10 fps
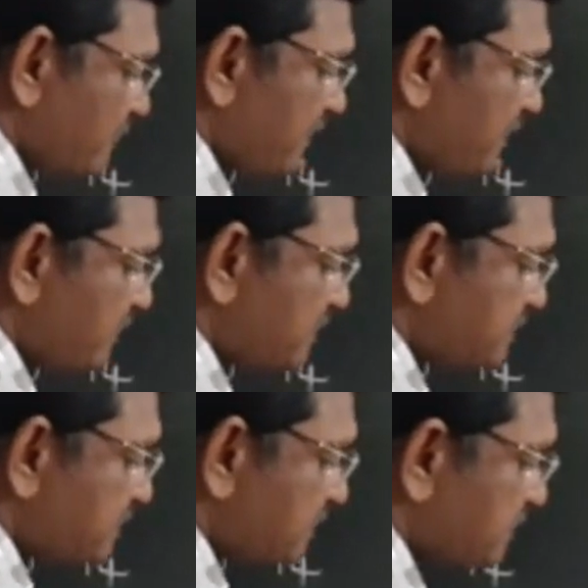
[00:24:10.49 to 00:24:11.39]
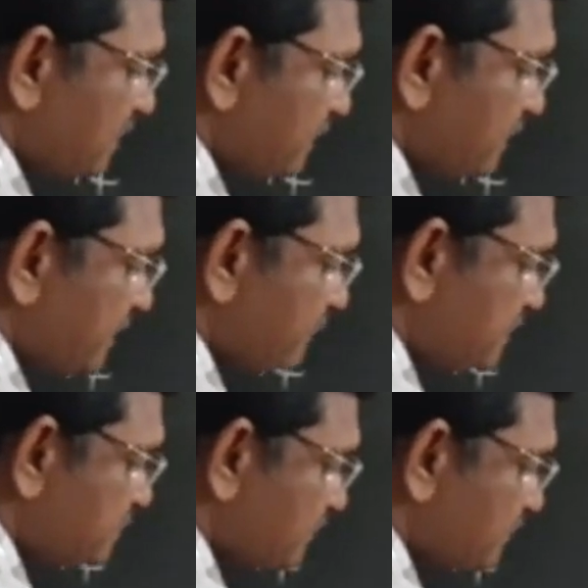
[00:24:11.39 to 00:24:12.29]
Penultimate cell is called
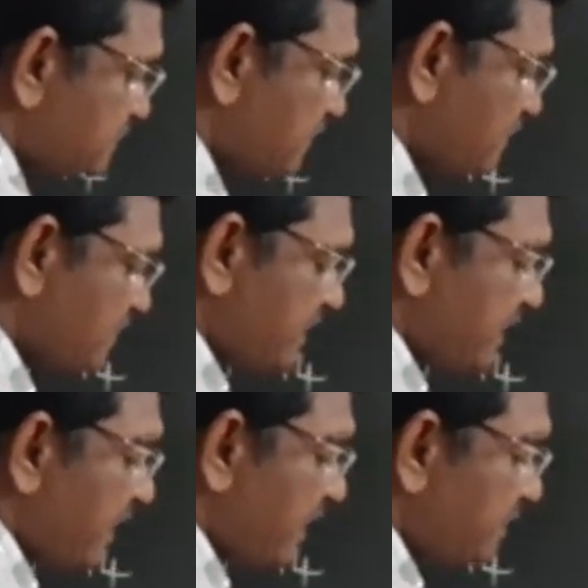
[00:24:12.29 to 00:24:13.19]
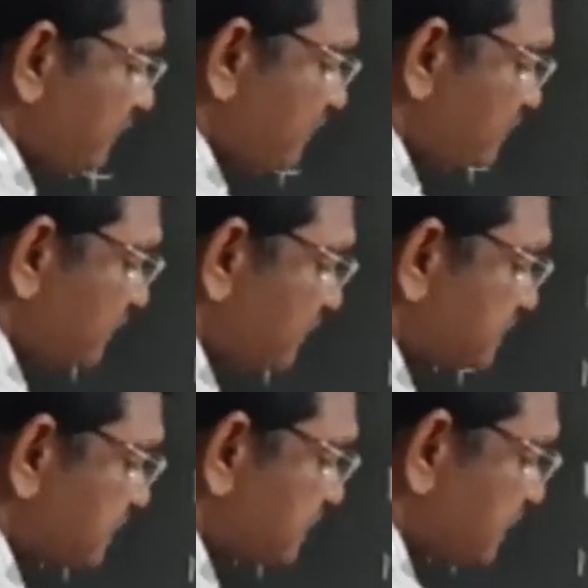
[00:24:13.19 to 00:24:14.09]
n-1 cell. Anti-penultimate
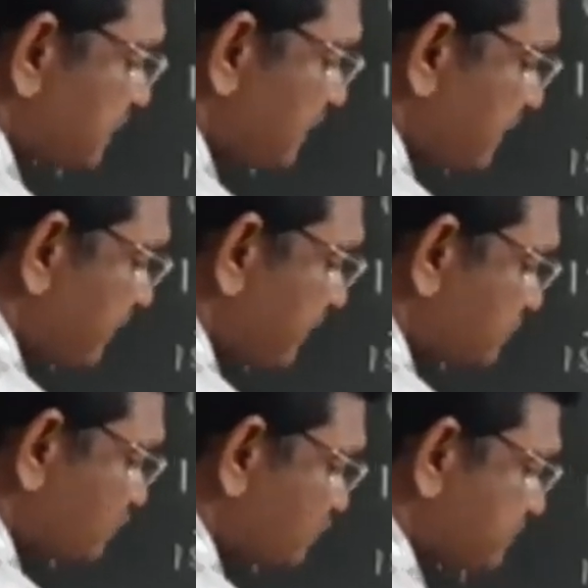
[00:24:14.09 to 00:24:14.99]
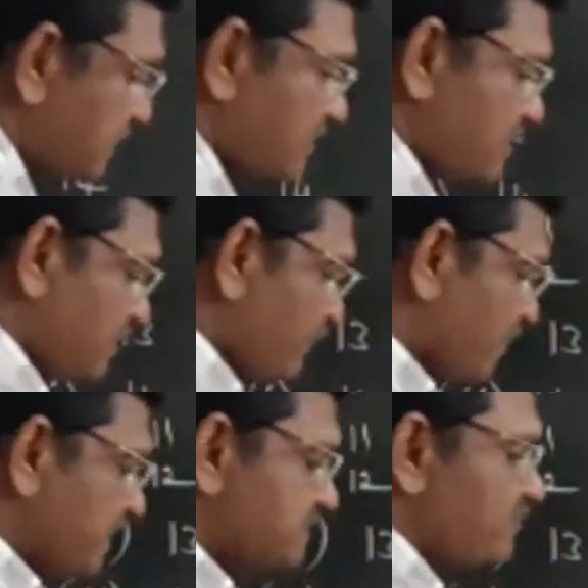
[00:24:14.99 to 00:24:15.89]
cell is called n-2 cell.
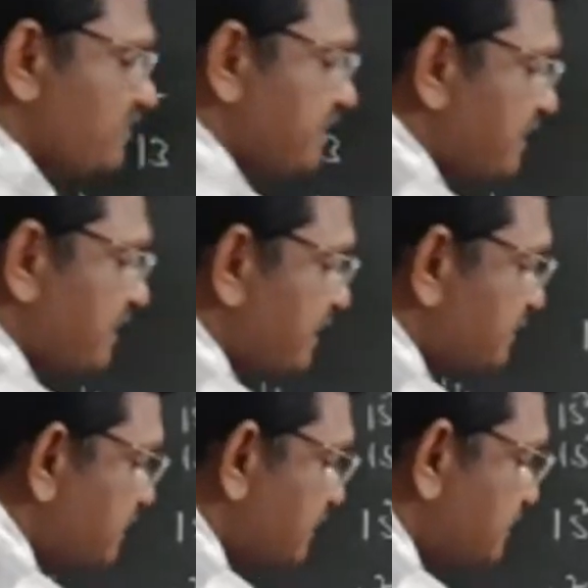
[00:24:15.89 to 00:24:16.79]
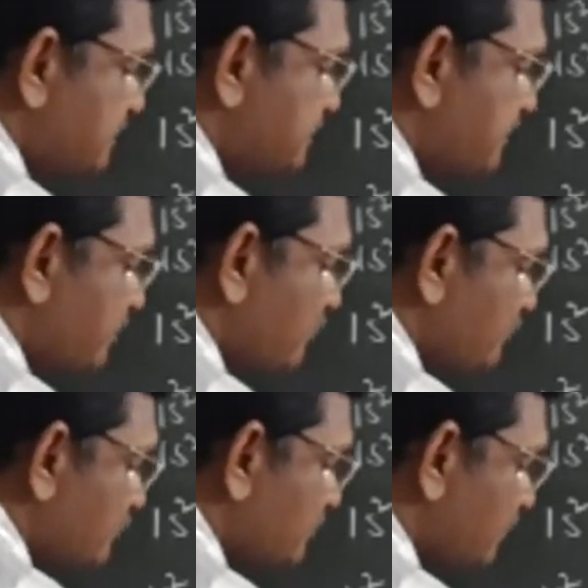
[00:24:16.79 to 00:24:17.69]
For example, here end cell is
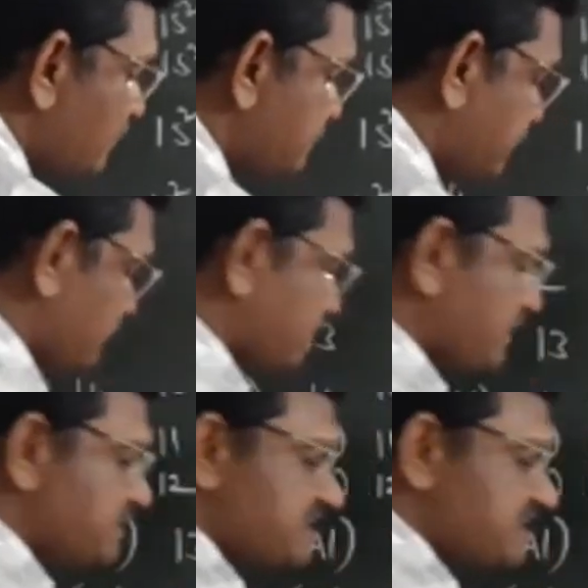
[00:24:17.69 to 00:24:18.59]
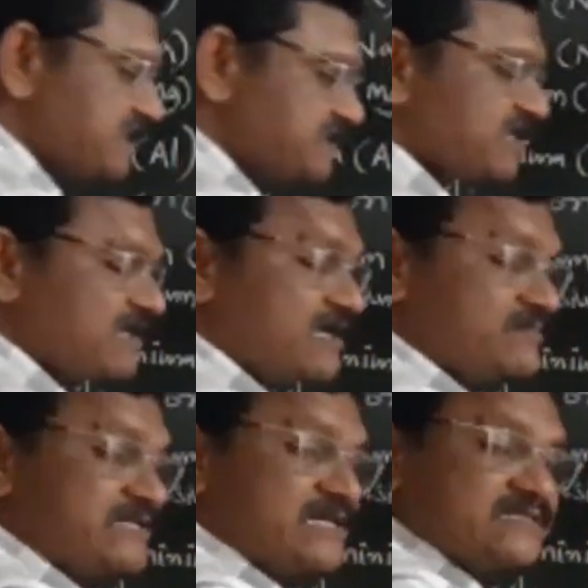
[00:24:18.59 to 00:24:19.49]
third cell. End cell is third
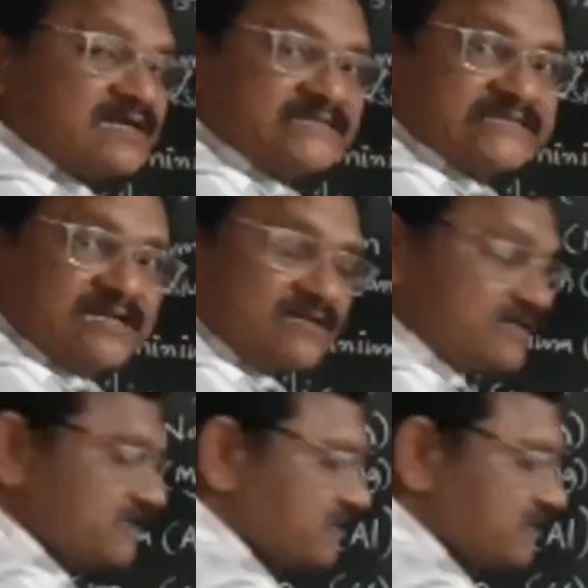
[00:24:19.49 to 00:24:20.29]
orbit of third cell.